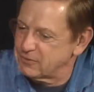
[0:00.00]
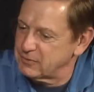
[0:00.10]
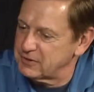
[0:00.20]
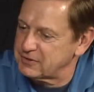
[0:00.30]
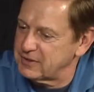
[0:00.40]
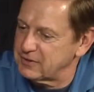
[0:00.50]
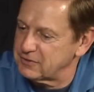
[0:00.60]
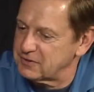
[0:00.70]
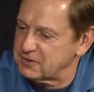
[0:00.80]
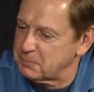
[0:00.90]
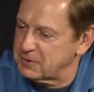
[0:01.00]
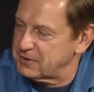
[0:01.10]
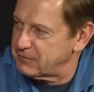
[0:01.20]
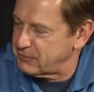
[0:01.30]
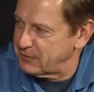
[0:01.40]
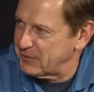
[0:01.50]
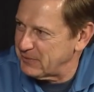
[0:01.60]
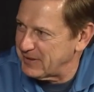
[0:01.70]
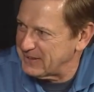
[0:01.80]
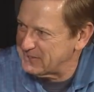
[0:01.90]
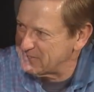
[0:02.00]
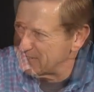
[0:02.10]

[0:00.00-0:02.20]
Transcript: these colors are specific for your eyes?